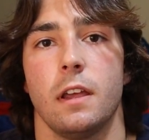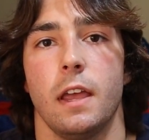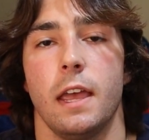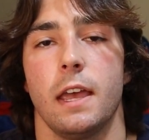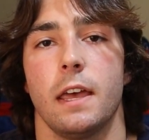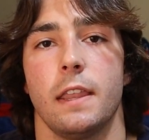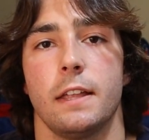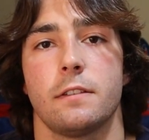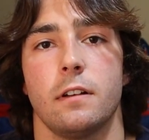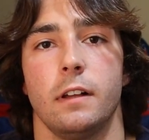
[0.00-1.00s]
And
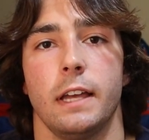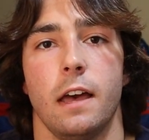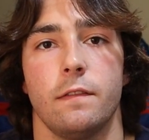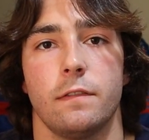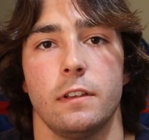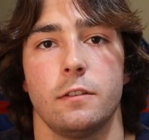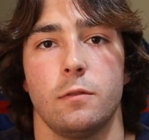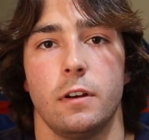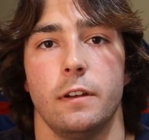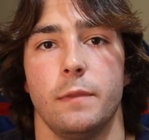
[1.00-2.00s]
that's all I got for this one.